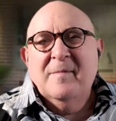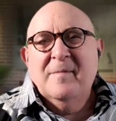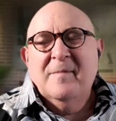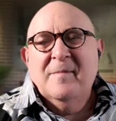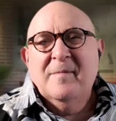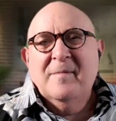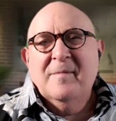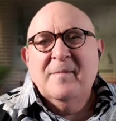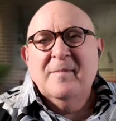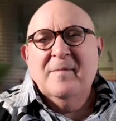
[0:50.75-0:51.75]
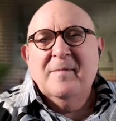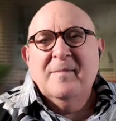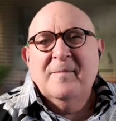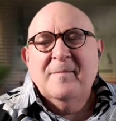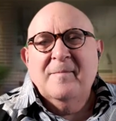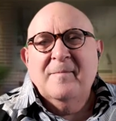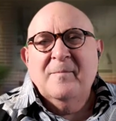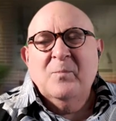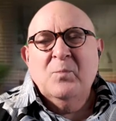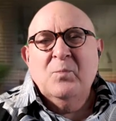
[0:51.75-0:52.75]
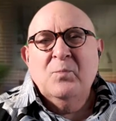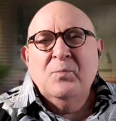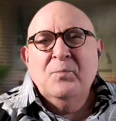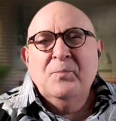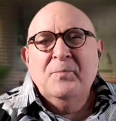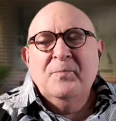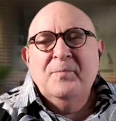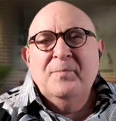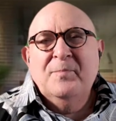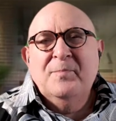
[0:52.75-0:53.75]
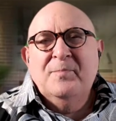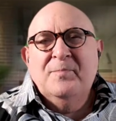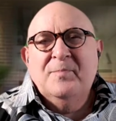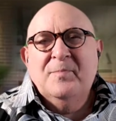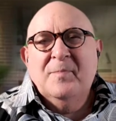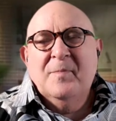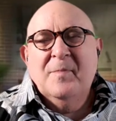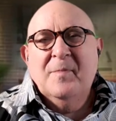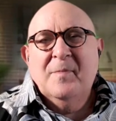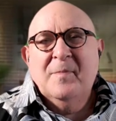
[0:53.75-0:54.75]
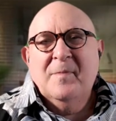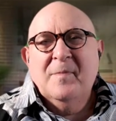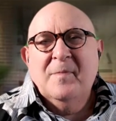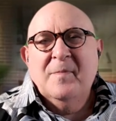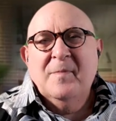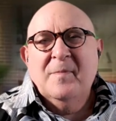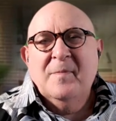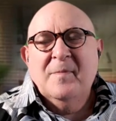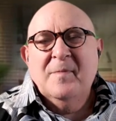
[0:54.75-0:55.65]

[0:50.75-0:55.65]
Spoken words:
(not speaking)